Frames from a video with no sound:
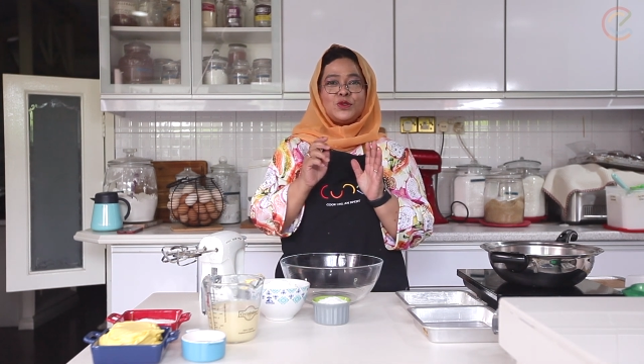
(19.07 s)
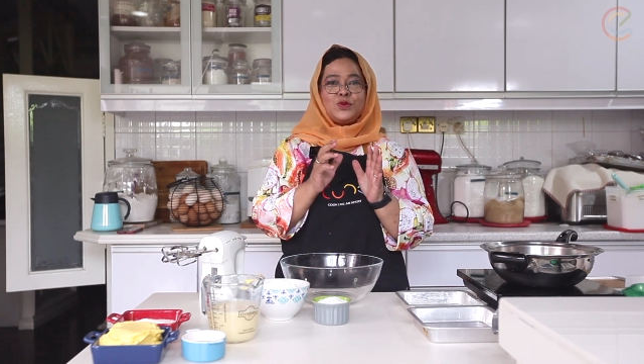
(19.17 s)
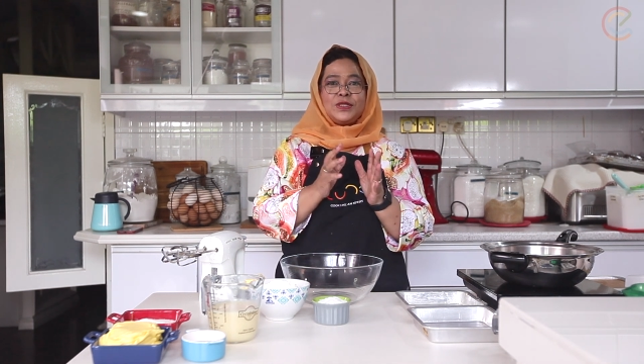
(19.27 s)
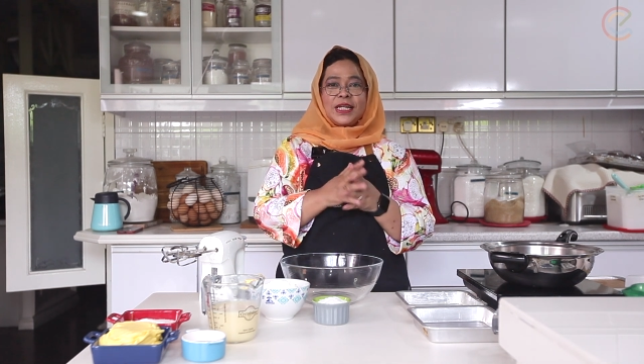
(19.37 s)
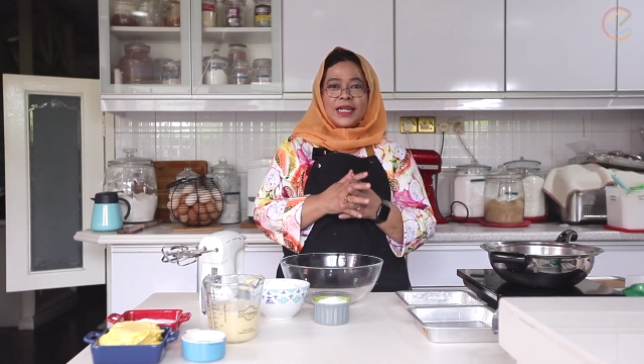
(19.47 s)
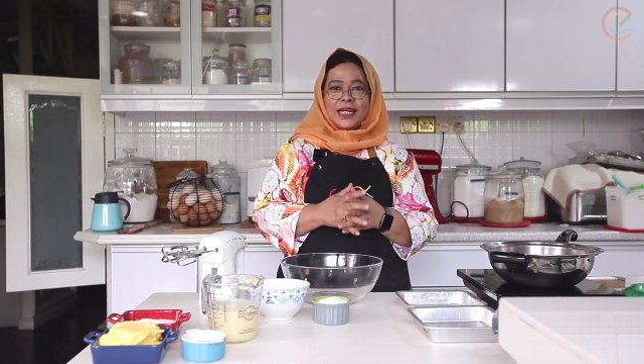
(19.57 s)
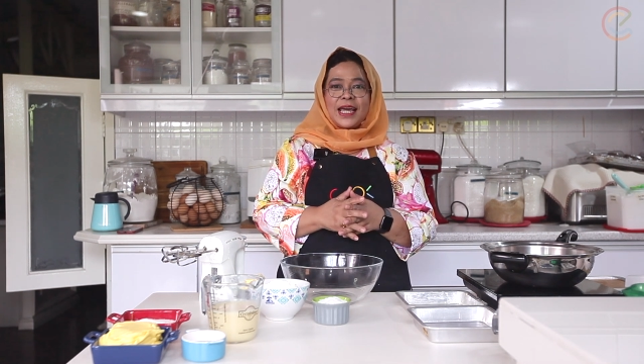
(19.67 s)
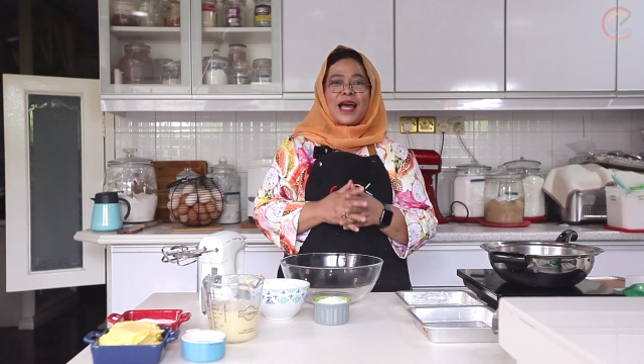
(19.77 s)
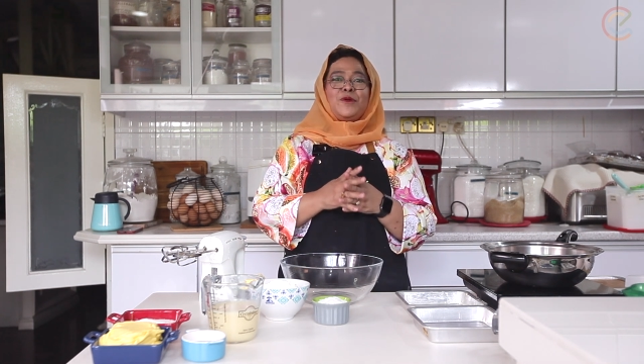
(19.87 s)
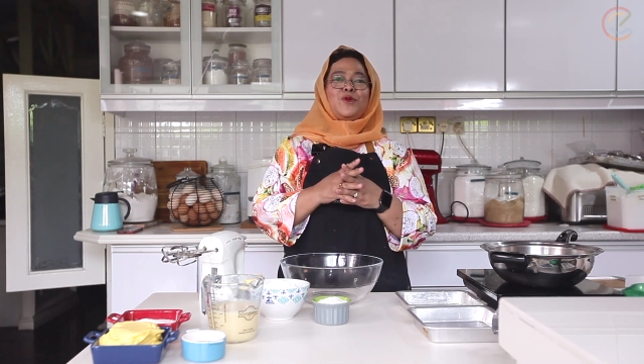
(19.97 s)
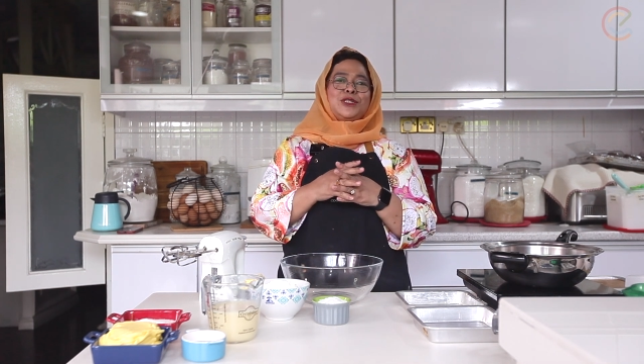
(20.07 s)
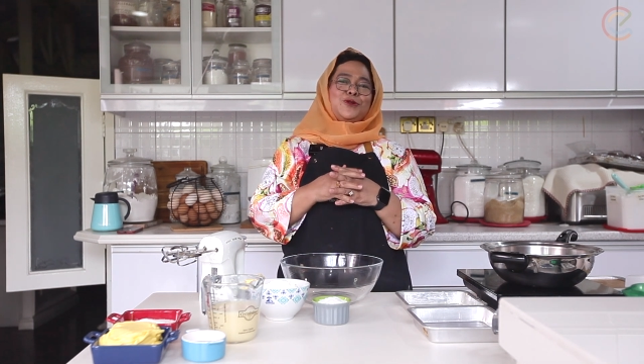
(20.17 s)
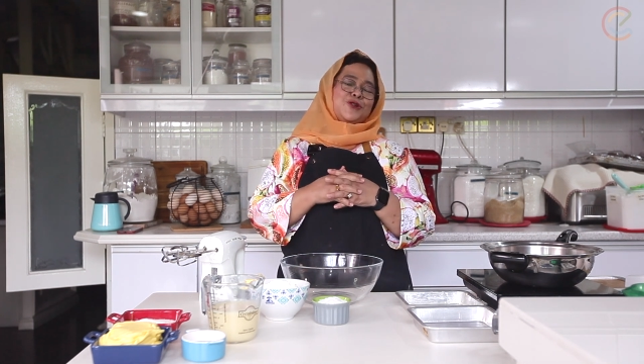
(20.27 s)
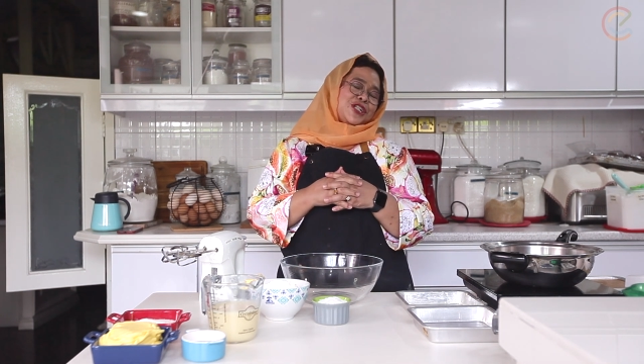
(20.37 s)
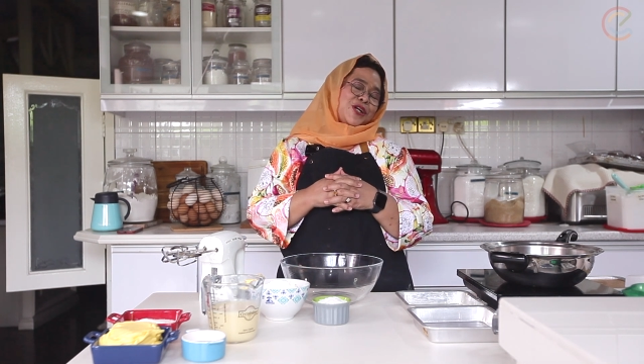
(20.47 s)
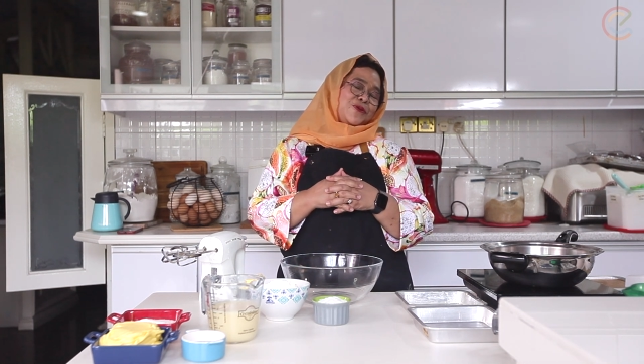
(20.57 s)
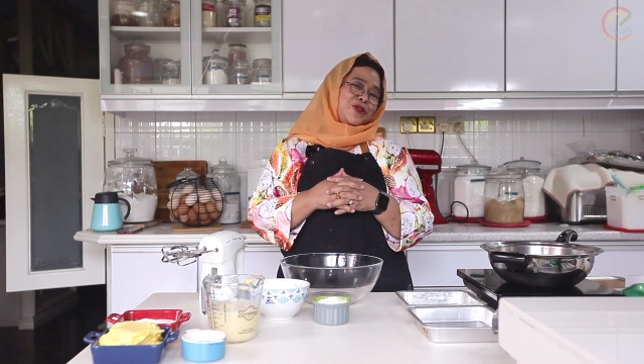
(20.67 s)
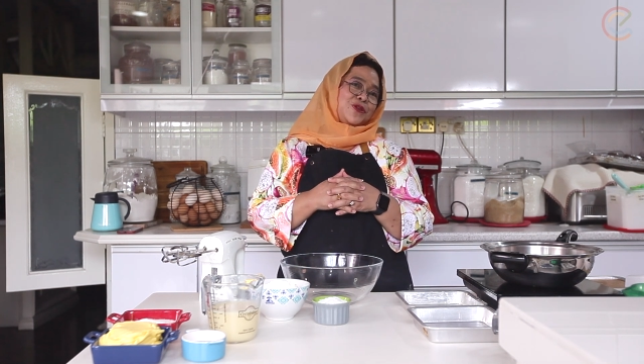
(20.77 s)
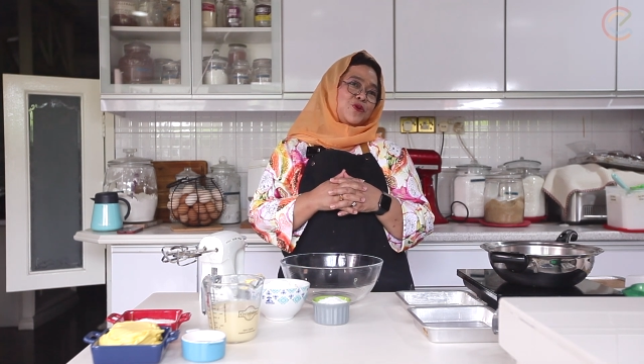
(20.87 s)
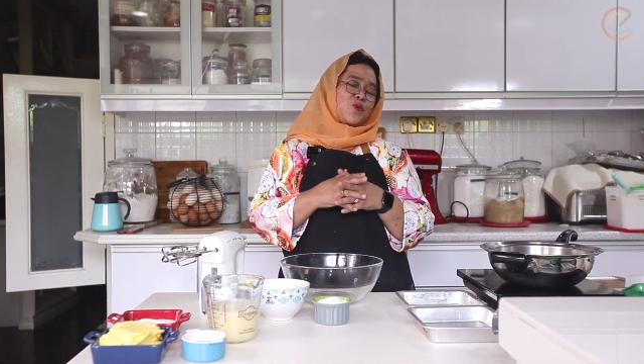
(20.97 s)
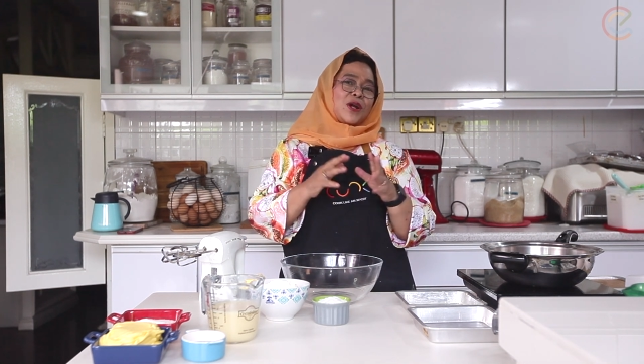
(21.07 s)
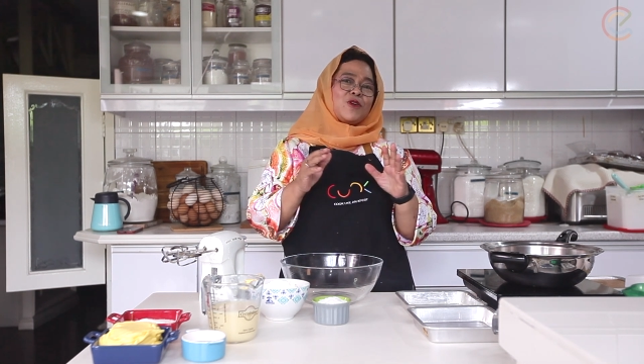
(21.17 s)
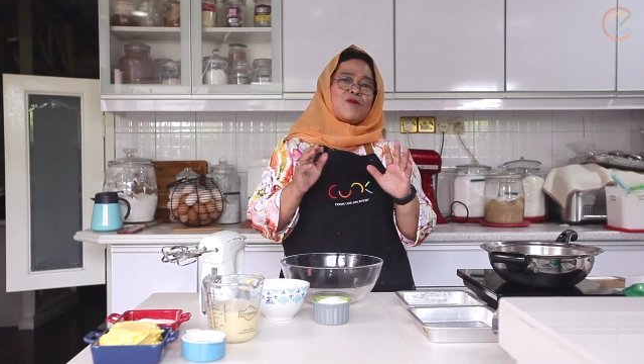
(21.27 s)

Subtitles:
today I want to share with you one